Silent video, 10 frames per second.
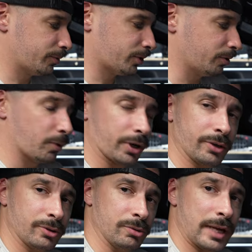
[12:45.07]
So we're
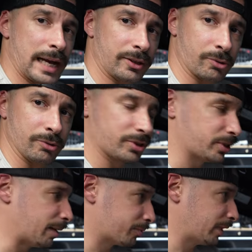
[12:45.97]
going to do that through the
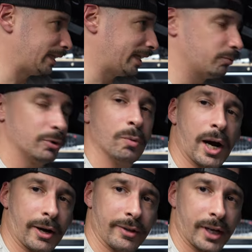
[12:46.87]
steps and then we'll
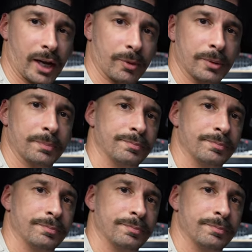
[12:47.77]
wire the camera.